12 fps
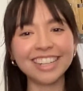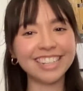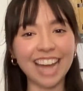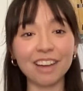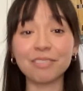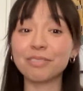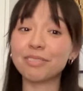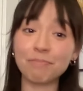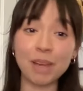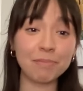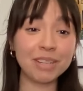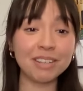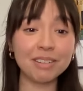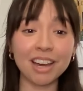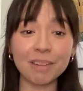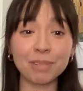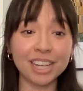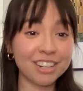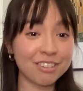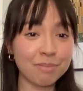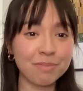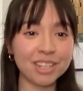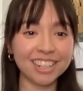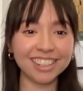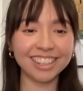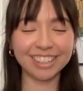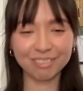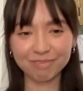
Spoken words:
yeah, maybe plan a trip to Italy.